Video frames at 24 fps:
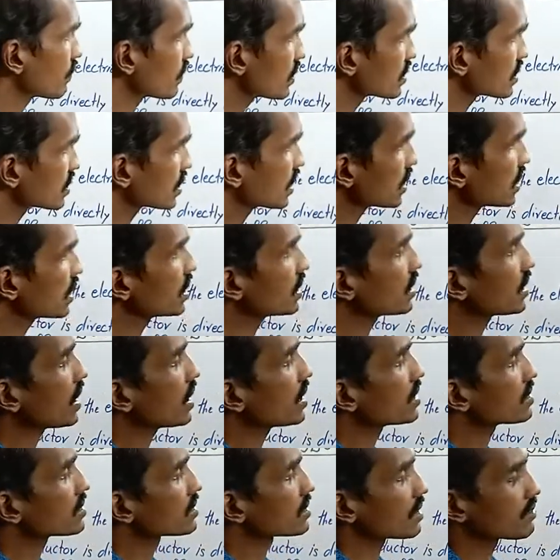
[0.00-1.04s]
study
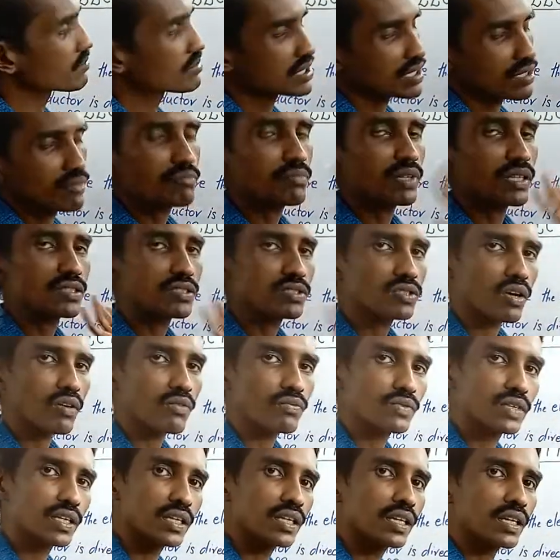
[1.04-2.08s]
some symbols
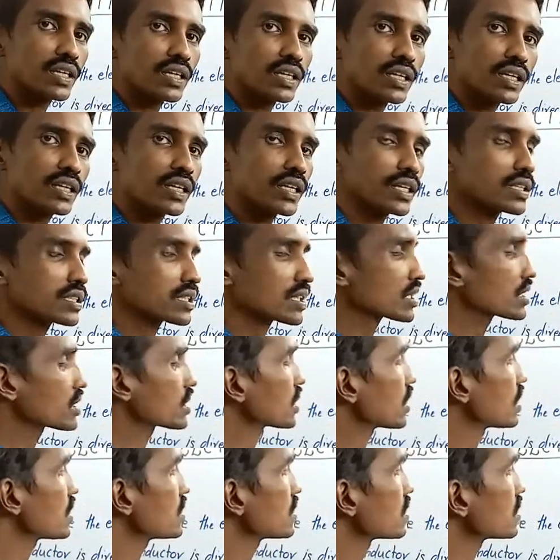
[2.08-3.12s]
of the
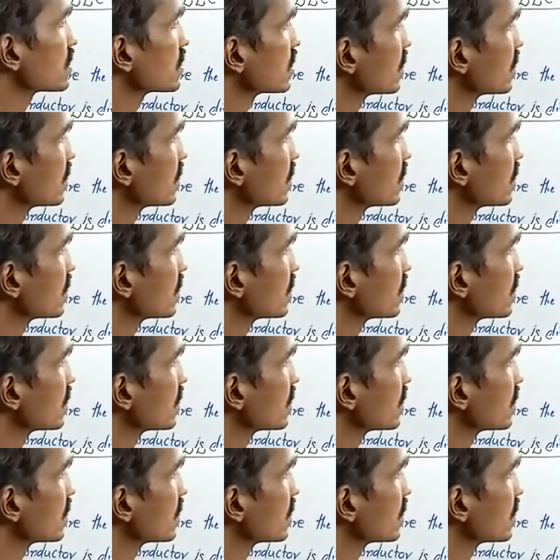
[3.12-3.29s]
electrical